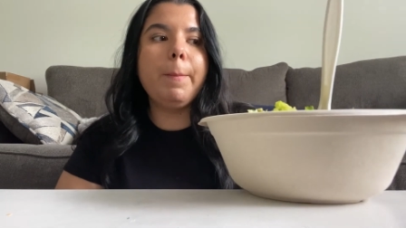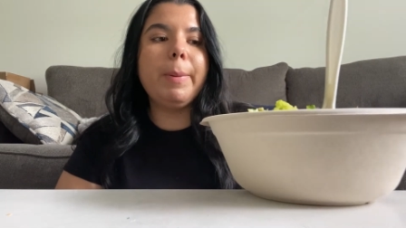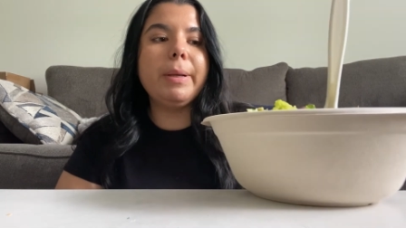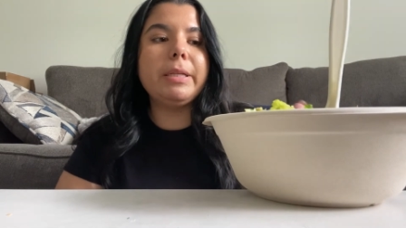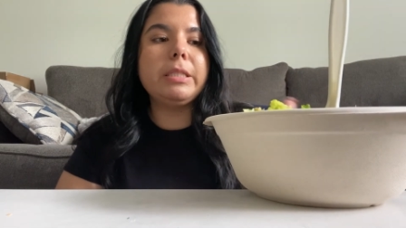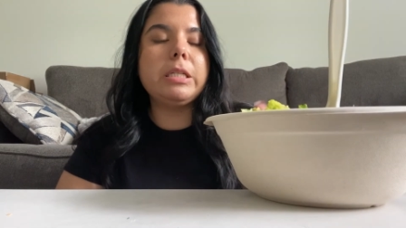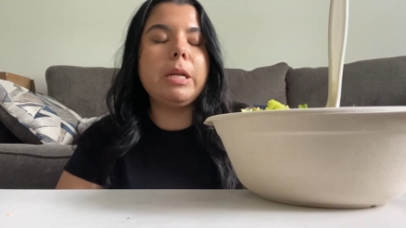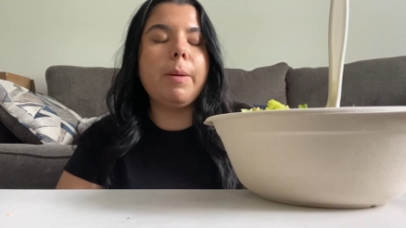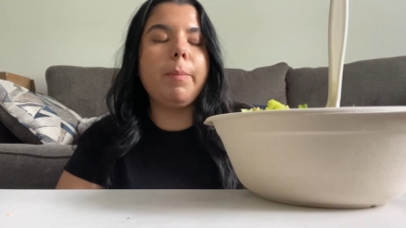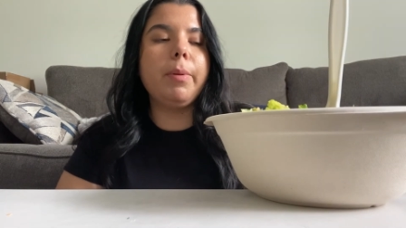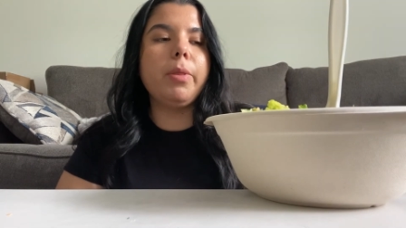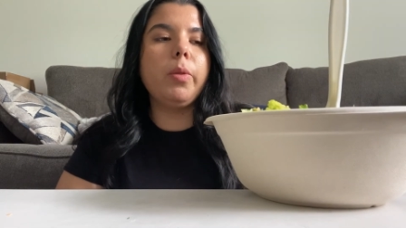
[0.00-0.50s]

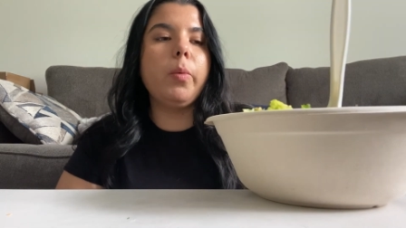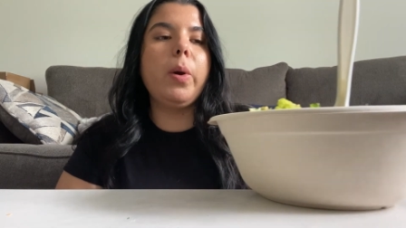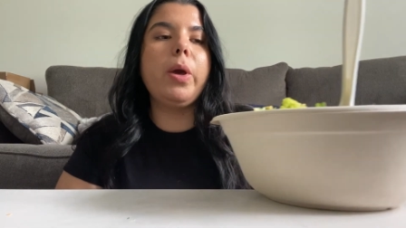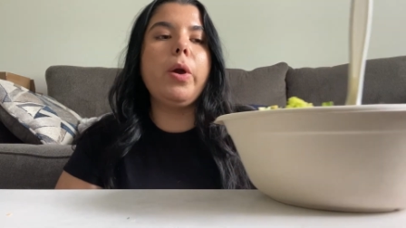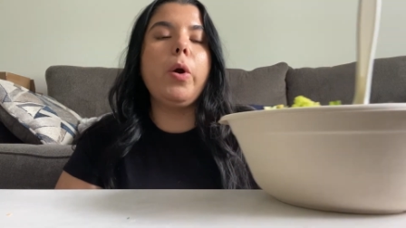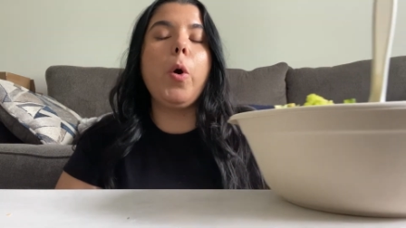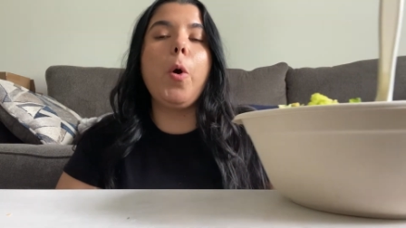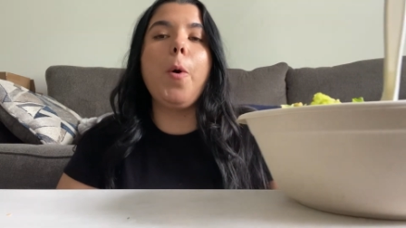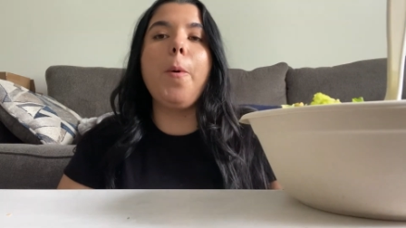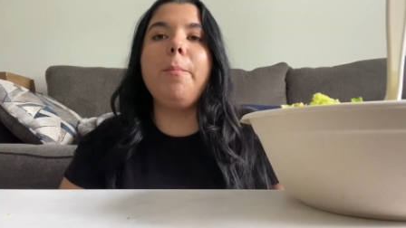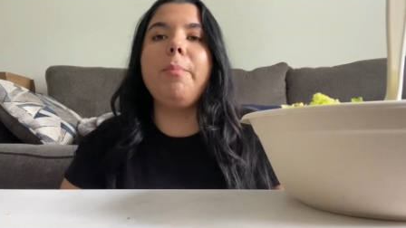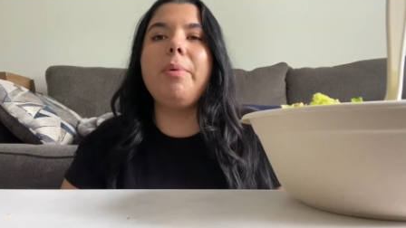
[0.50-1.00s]
Picked it up on the way
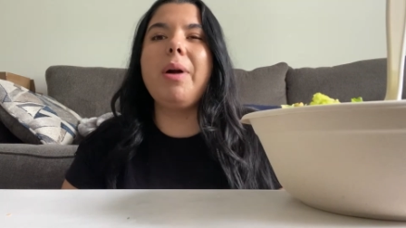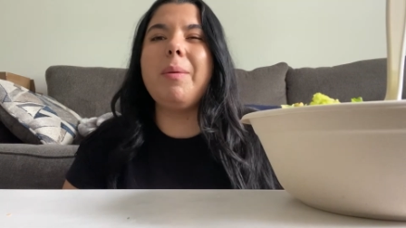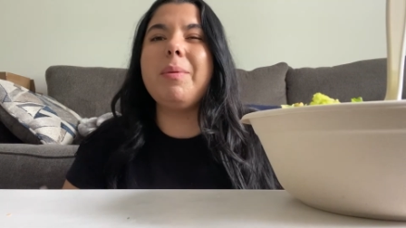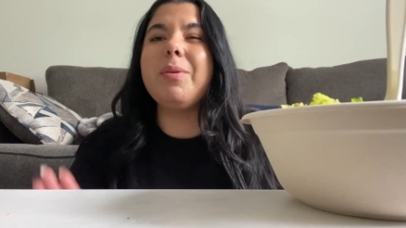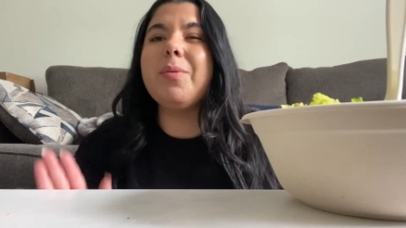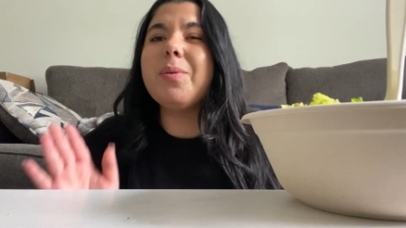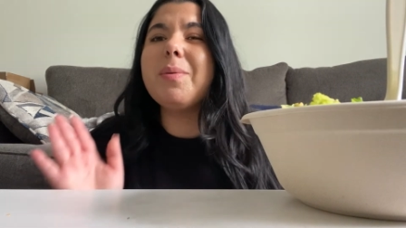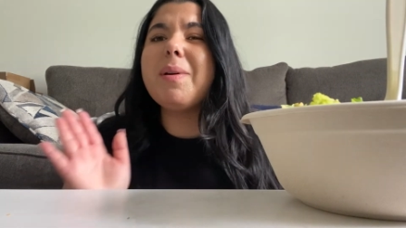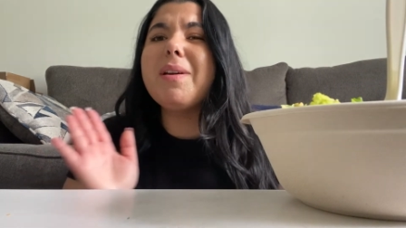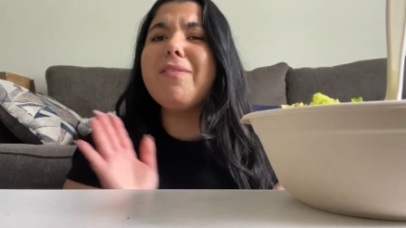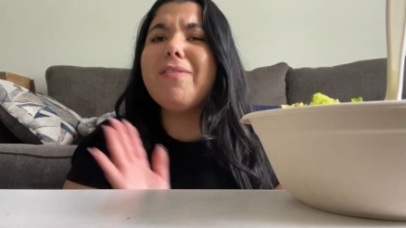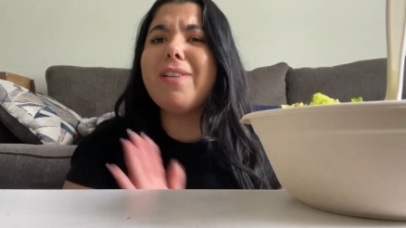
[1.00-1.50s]
home. Probably
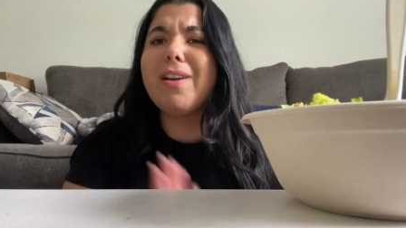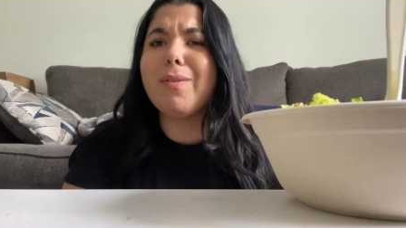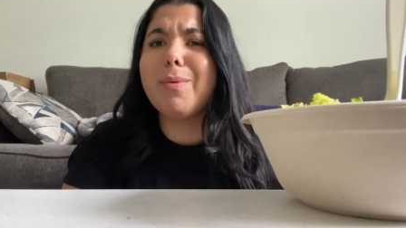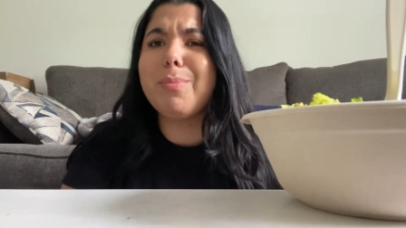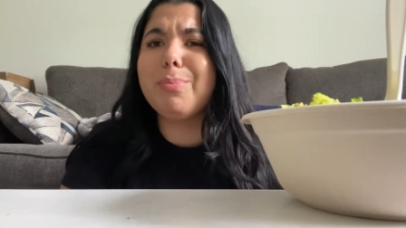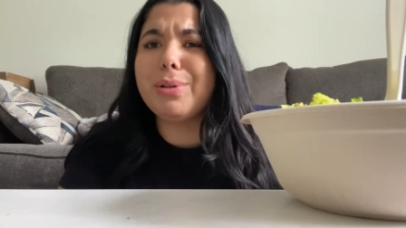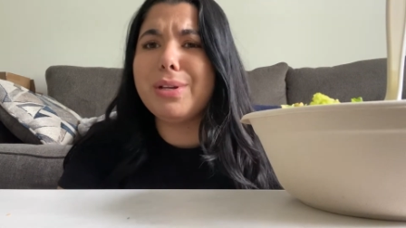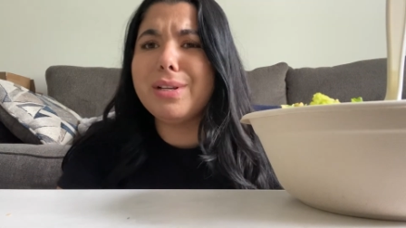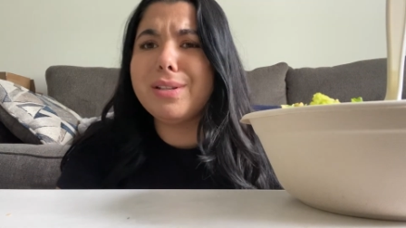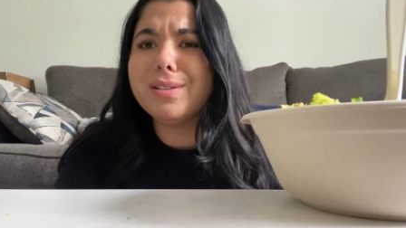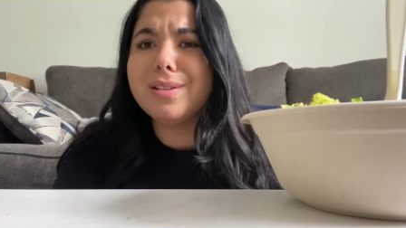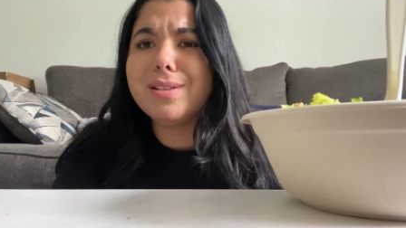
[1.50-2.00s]
one of my
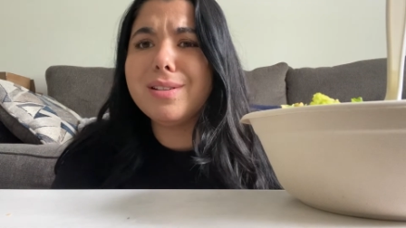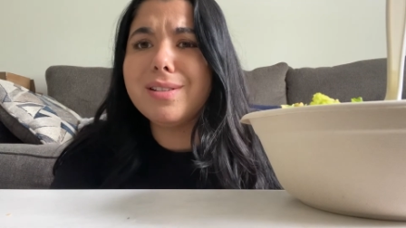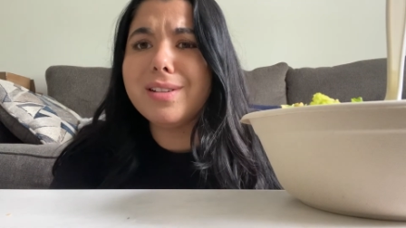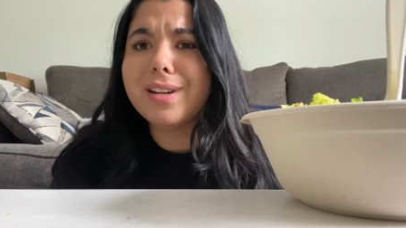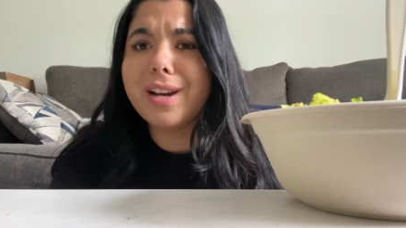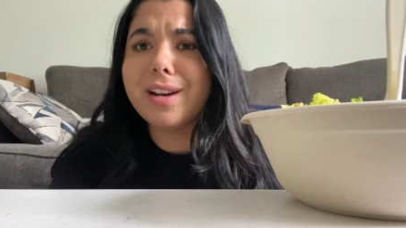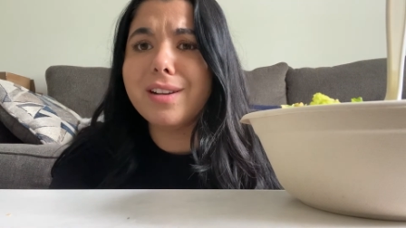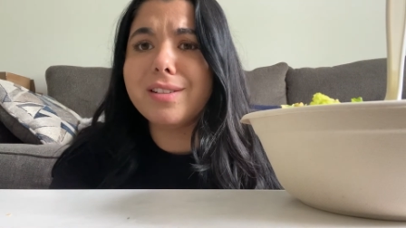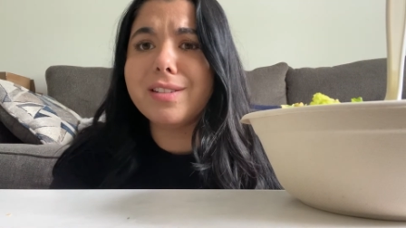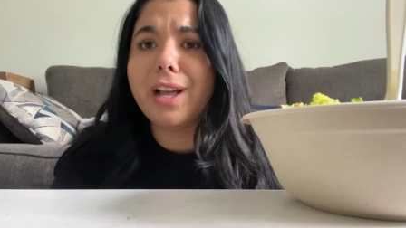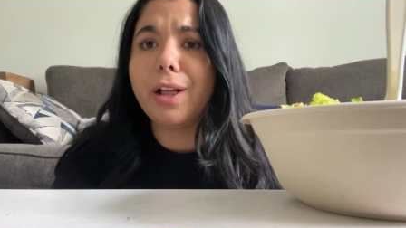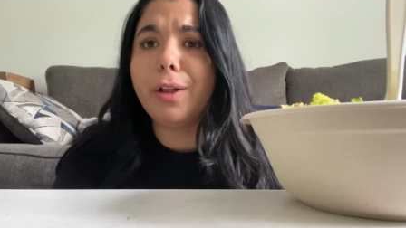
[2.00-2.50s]
favorite places
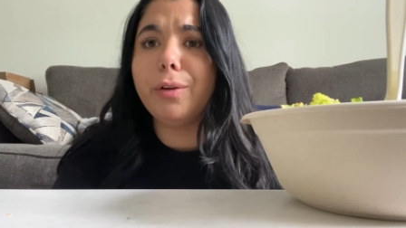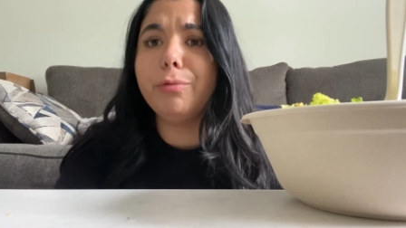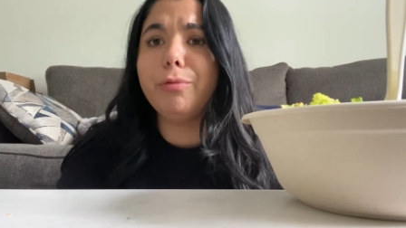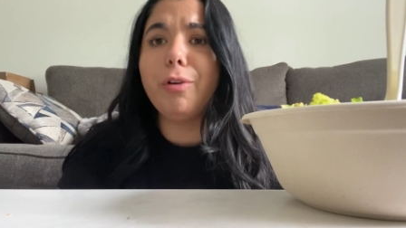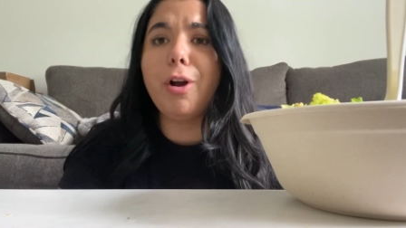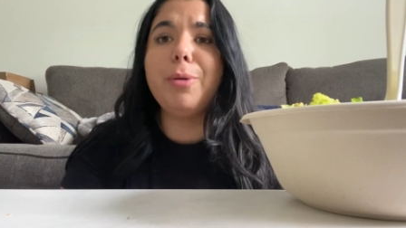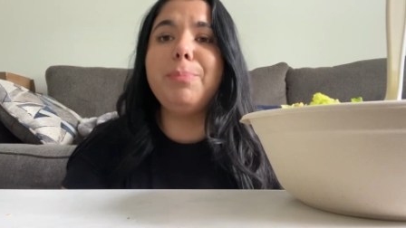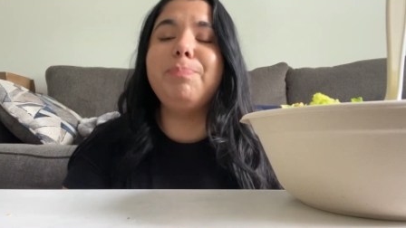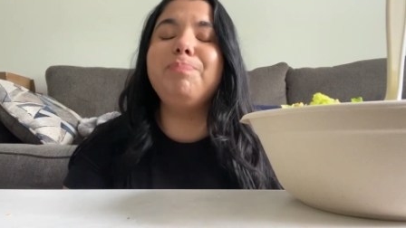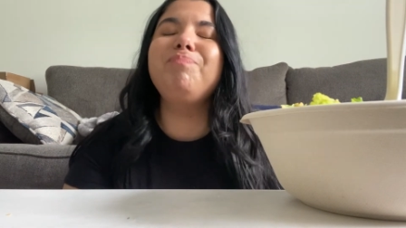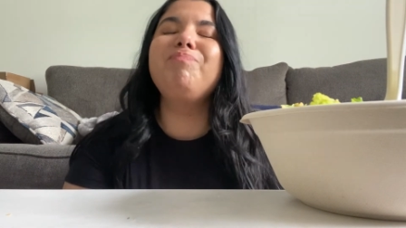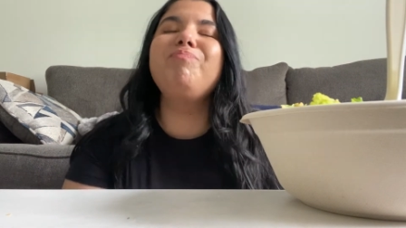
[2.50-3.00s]
to get a salad
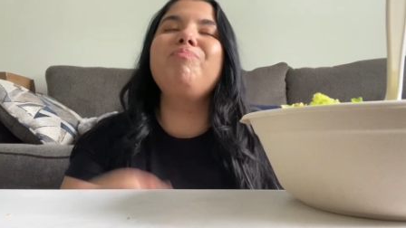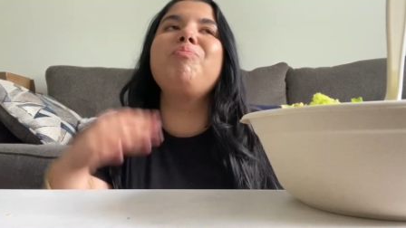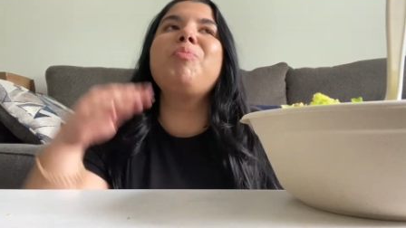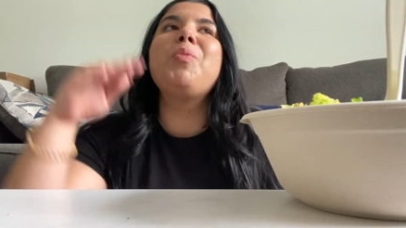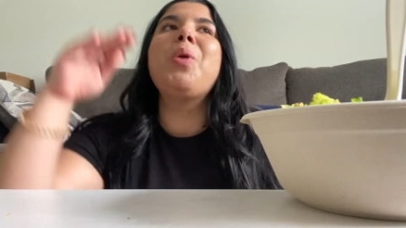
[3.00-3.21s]
from.